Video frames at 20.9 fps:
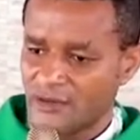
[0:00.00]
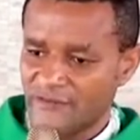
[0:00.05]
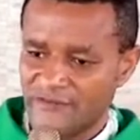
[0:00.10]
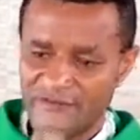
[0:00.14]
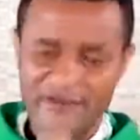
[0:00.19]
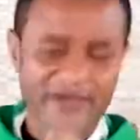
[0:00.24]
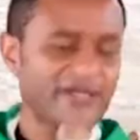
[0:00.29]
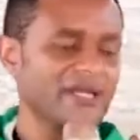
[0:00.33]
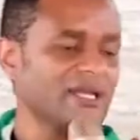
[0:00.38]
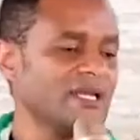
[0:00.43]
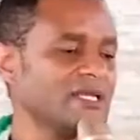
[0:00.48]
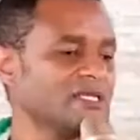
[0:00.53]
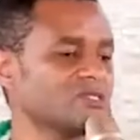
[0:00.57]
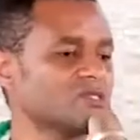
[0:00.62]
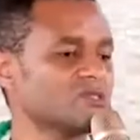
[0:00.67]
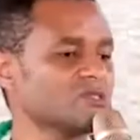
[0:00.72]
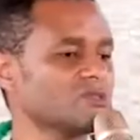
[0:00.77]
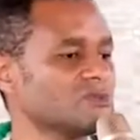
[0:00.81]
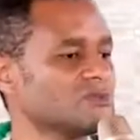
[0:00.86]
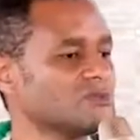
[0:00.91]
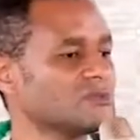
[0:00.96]
Very
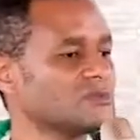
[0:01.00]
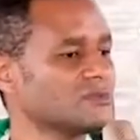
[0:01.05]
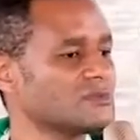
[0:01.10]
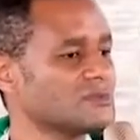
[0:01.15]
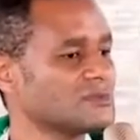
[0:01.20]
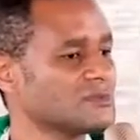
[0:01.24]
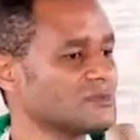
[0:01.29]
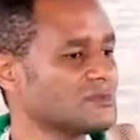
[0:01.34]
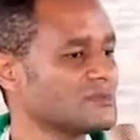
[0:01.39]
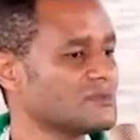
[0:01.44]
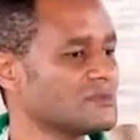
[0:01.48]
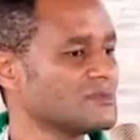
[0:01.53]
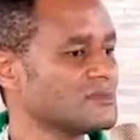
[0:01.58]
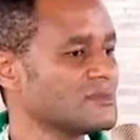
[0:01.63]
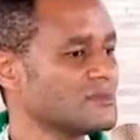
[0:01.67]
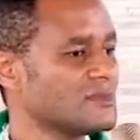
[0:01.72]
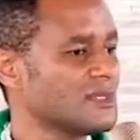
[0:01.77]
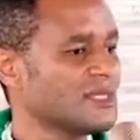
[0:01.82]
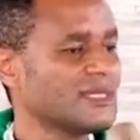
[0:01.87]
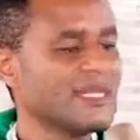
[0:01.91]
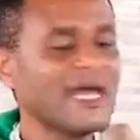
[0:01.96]
little.
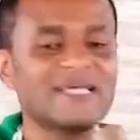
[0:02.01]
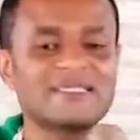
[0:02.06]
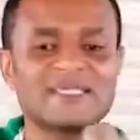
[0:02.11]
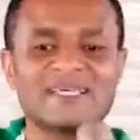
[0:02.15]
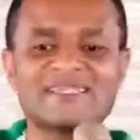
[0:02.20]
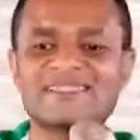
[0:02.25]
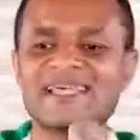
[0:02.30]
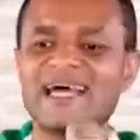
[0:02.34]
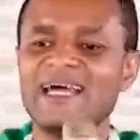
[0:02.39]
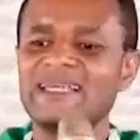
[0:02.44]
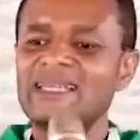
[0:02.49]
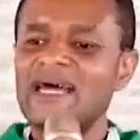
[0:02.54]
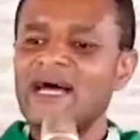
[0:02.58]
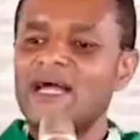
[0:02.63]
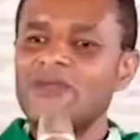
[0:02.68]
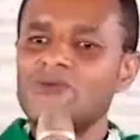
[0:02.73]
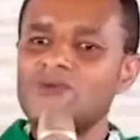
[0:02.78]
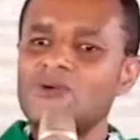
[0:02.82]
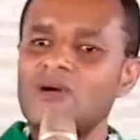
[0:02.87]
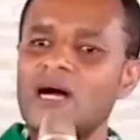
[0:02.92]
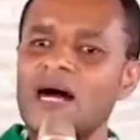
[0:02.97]
That's a sign
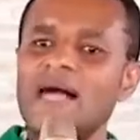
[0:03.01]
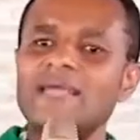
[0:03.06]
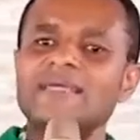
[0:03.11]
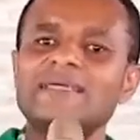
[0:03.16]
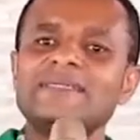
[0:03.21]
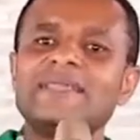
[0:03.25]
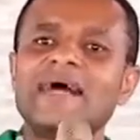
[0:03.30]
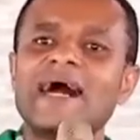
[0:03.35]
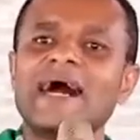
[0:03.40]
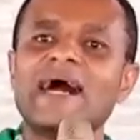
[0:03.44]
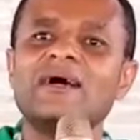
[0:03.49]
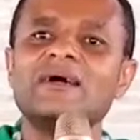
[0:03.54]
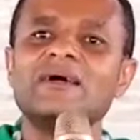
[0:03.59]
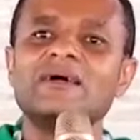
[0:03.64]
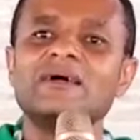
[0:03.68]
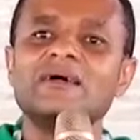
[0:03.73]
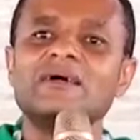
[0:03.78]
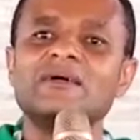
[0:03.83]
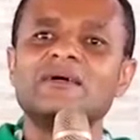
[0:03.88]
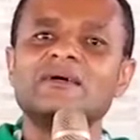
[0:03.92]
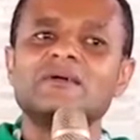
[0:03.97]
that you are either
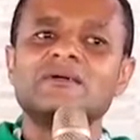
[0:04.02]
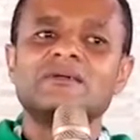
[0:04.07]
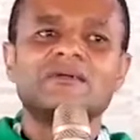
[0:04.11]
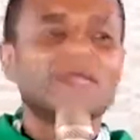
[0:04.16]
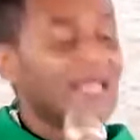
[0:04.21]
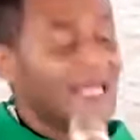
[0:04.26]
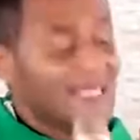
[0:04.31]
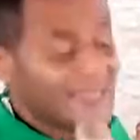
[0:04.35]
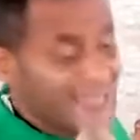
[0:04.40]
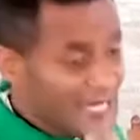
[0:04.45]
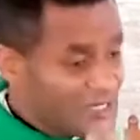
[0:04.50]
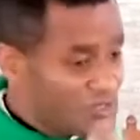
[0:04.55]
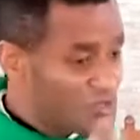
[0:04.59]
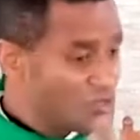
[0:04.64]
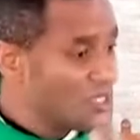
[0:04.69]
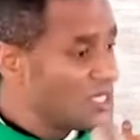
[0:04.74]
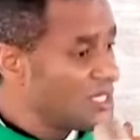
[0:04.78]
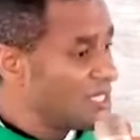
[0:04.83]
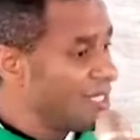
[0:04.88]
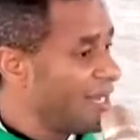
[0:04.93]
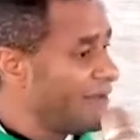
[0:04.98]
related
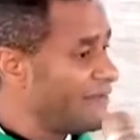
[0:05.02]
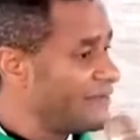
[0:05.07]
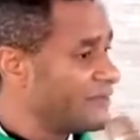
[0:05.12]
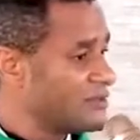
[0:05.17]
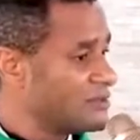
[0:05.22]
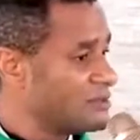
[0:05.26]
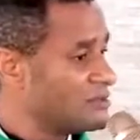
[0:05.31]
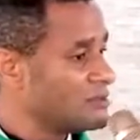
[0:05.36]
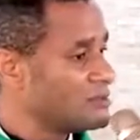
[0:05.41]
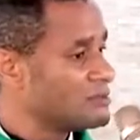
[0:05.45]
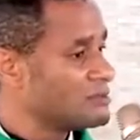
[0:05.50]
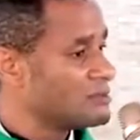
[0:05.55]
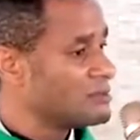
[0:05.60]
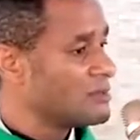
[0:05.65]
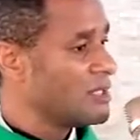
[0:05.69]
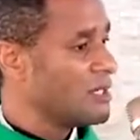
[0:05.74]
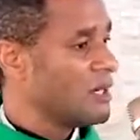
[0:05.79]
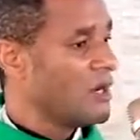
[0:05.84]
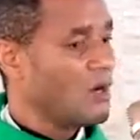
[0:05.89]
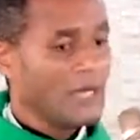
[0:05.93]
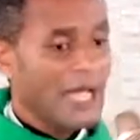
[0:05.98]
to the devil
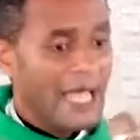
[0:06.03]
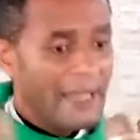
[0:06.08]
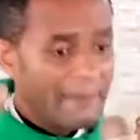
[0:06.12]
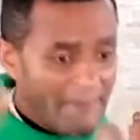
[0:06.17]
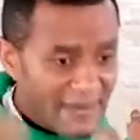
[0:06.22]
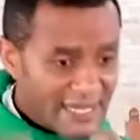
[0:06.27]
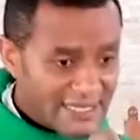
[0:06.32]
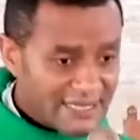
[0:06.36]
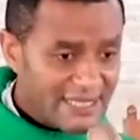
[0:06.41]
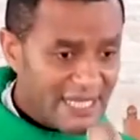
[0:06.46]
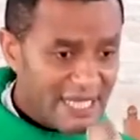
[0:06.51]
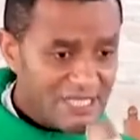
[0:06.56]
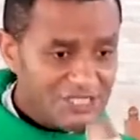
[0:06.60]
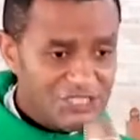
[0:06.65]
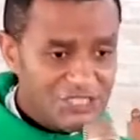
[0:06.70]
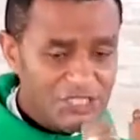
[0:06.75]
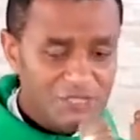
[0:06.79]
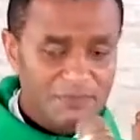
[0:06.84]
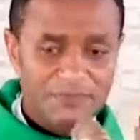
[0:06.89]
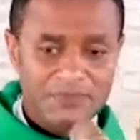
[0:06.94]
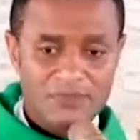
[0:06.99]
or you are in
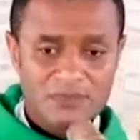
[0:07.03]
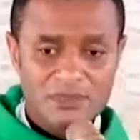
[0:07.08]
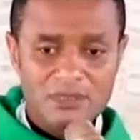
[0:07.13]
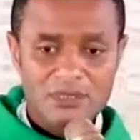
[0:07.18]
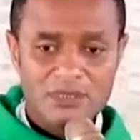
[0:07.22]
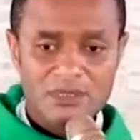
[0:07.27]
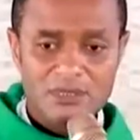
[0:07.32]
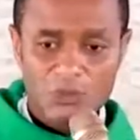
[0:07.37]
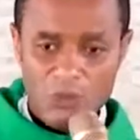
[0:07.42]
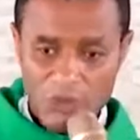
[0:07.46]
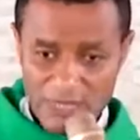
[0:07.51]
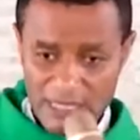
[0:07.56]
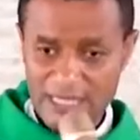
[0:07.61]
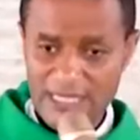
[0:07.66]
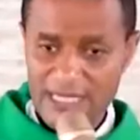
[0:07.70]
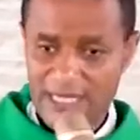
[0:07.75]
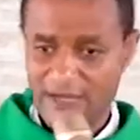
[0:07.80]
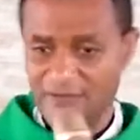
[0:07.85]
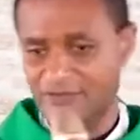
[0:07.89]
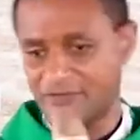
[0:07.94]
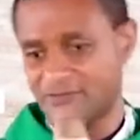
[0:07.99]
partnership with the
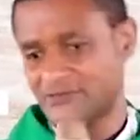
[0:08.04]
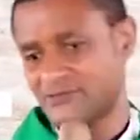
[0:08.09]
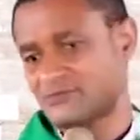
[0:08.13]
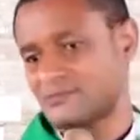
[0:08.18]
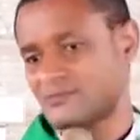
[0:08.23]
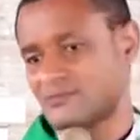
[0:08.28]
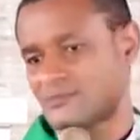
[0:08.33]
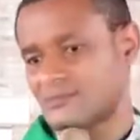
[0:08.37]
devil.